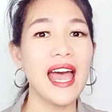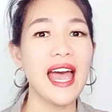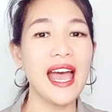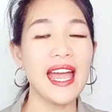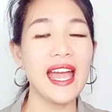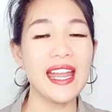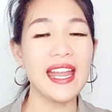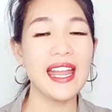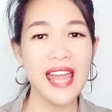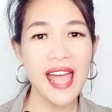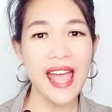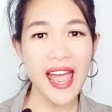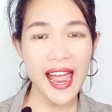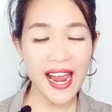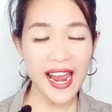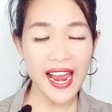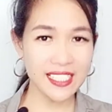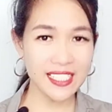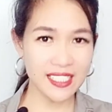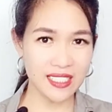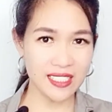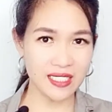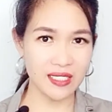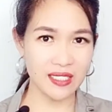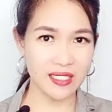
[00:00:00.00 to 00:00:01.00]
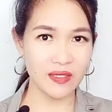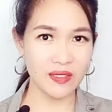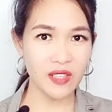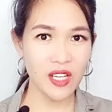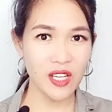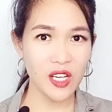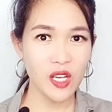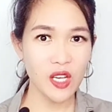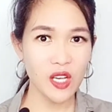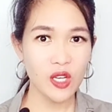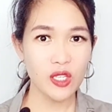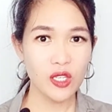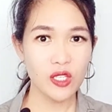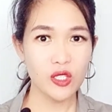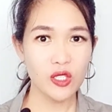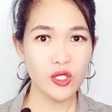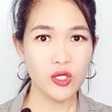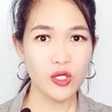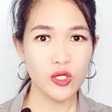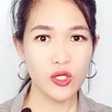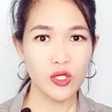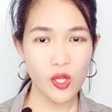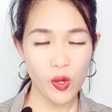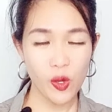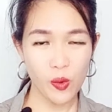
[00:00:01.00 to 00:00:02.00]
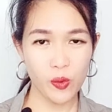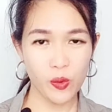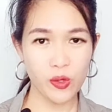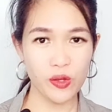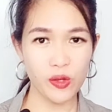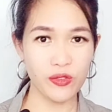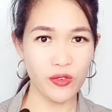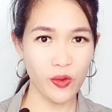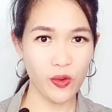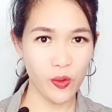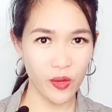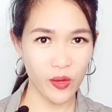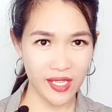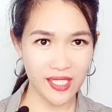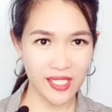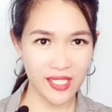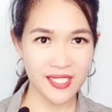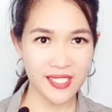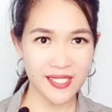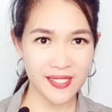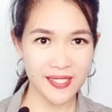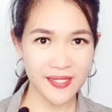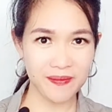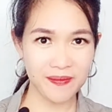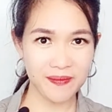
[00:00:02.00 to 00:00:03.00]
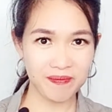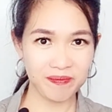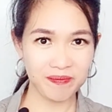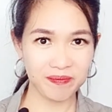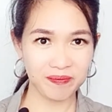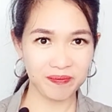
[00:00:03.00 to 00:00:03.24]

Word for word: an active tone of voice.